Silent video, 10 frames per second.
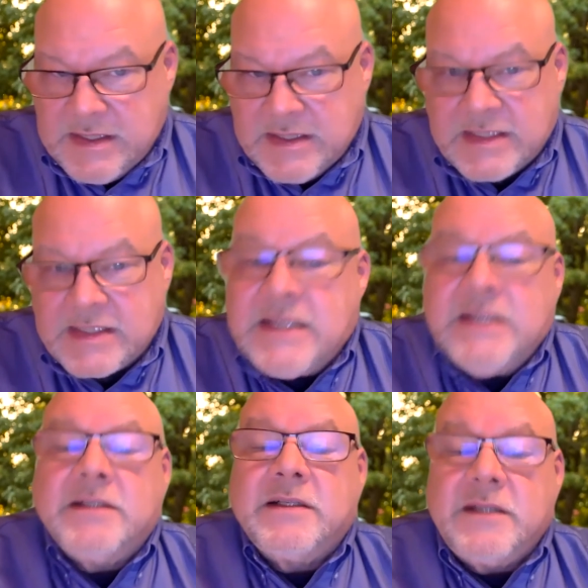
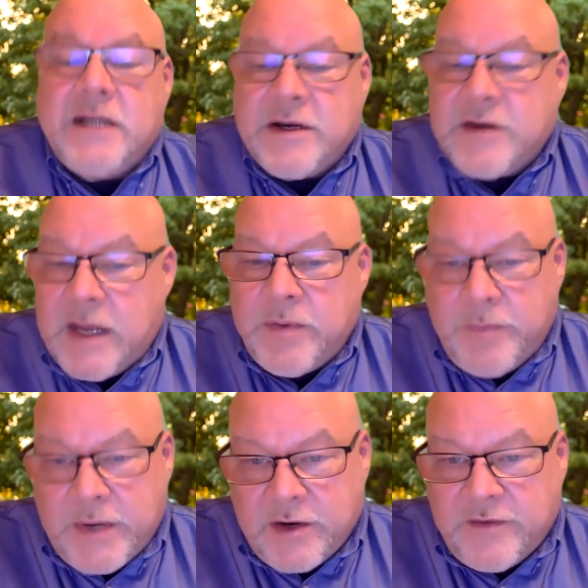still are not
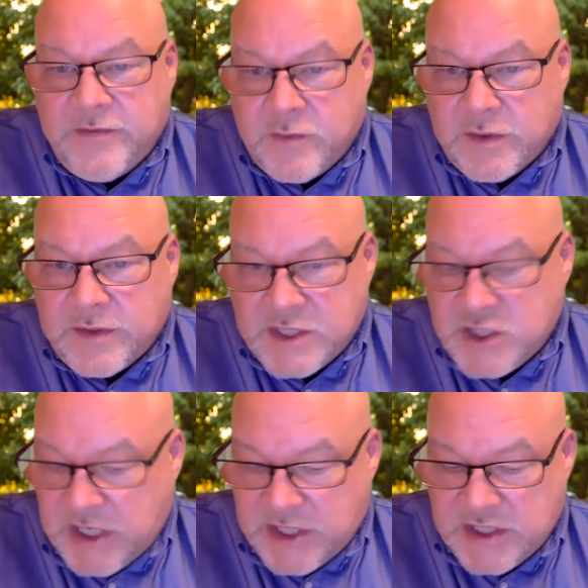prepared for this
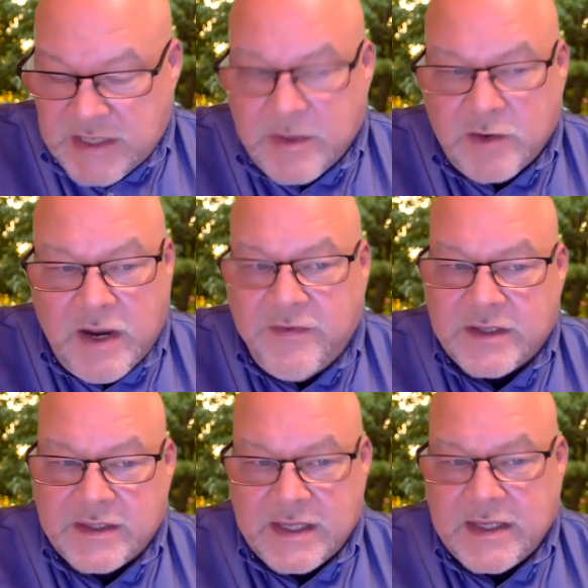changing
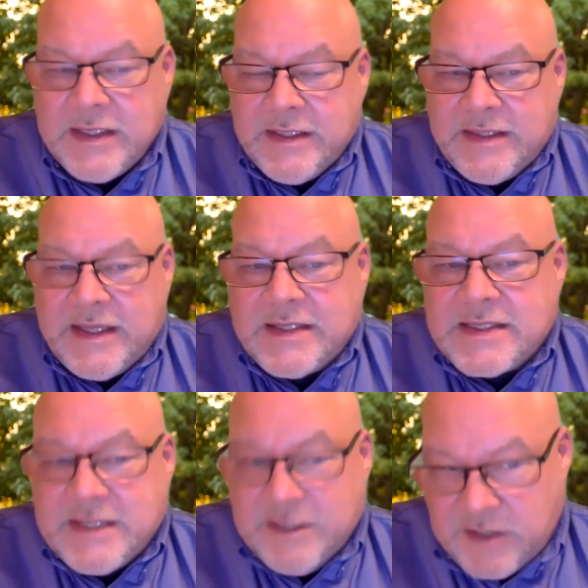demographic. They they
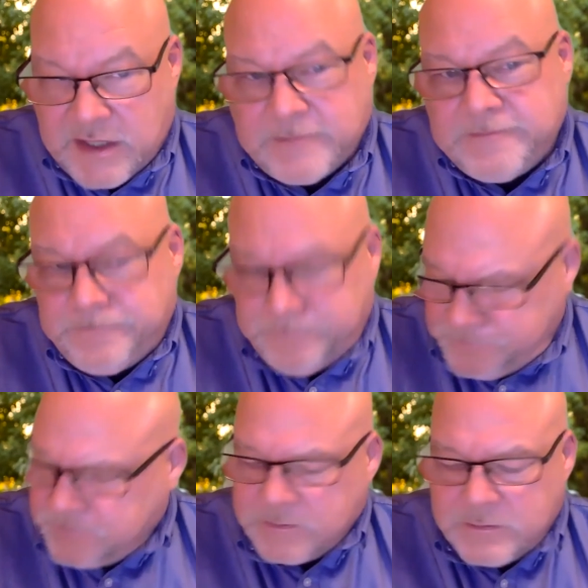still are,
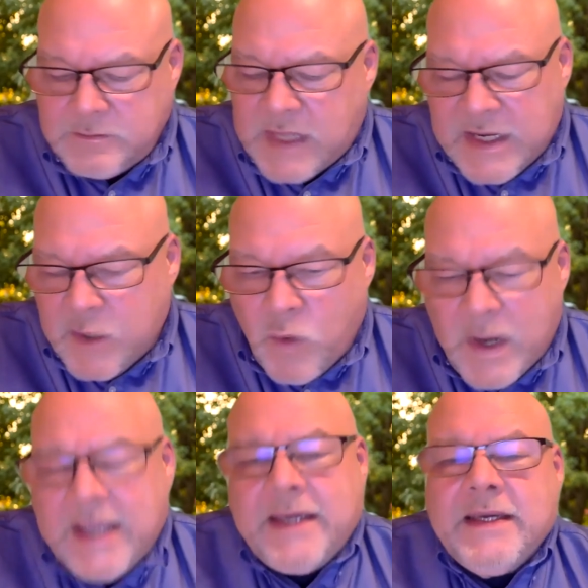in a
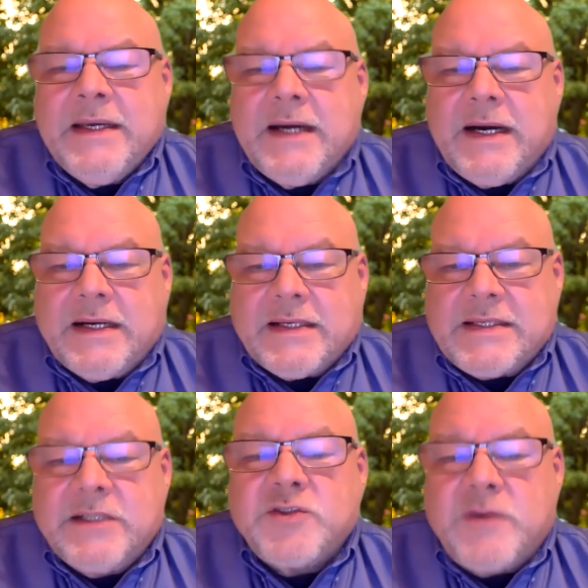way, uh,
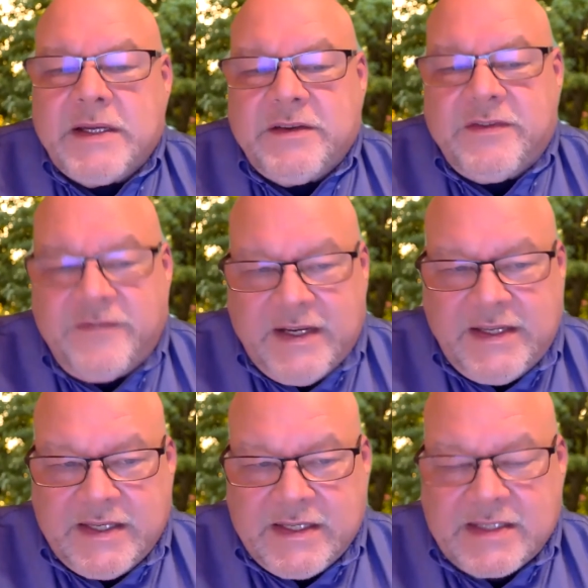still trying to
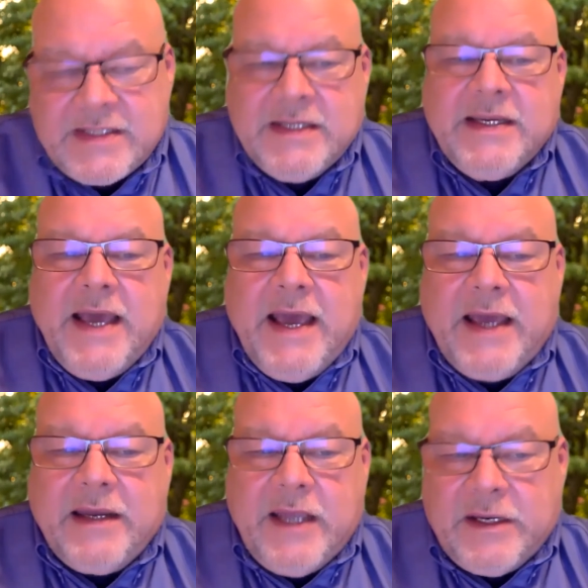fight this
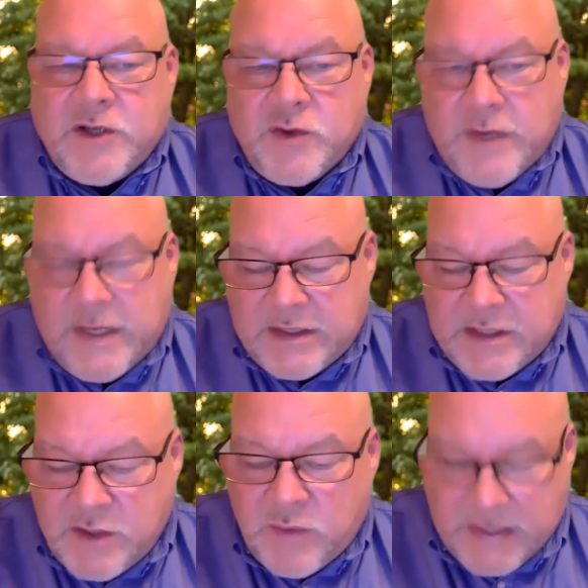and and create
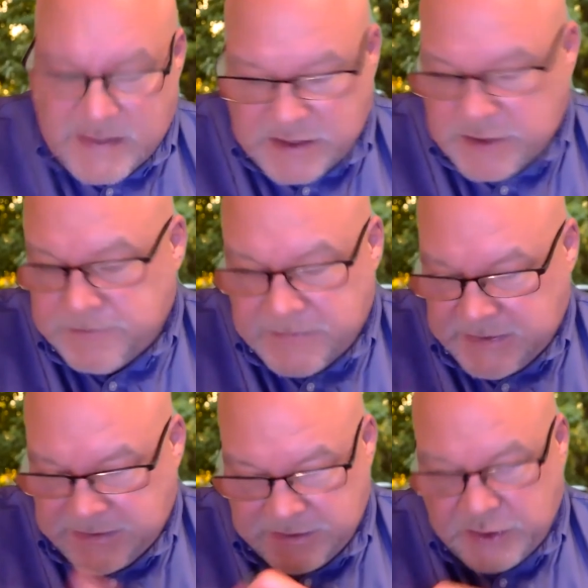good ways to
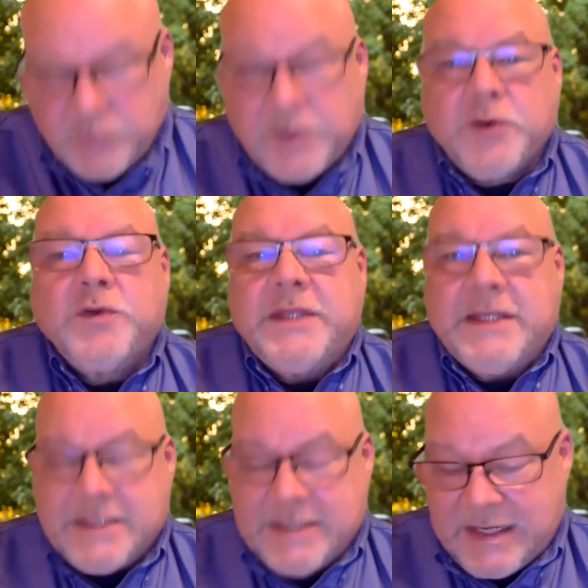to recruit
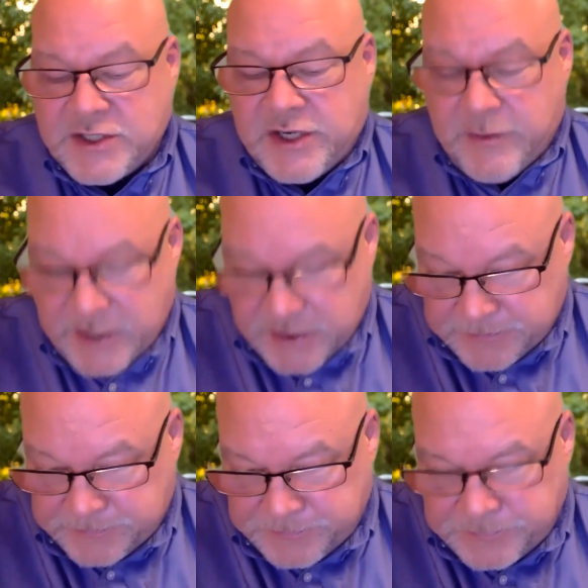this next generation.
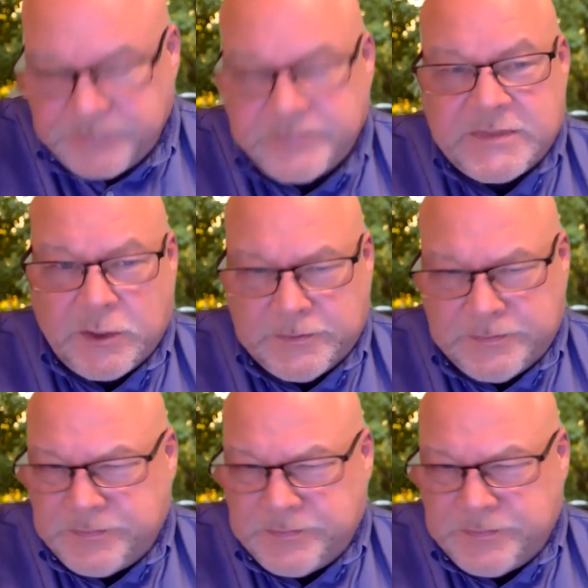So,